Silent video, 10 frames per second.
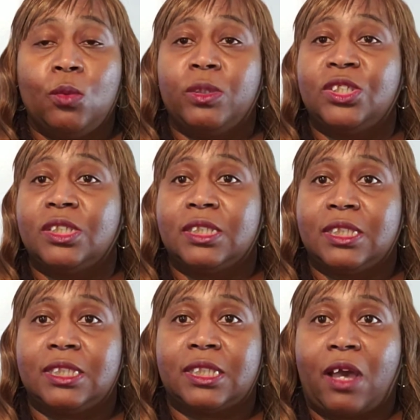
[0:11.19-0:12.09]
which is in
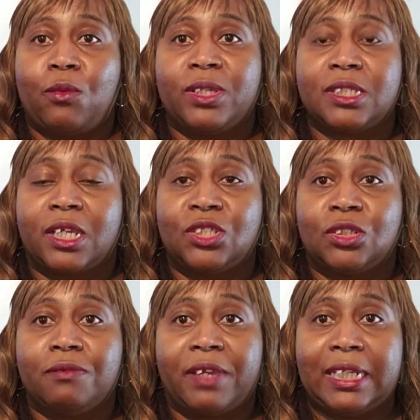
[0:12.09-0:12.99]
the southwest
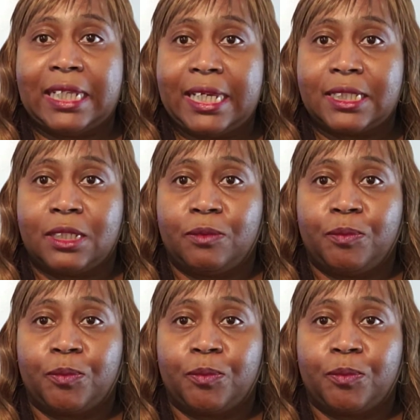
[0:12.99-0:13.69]
section of Atlanta.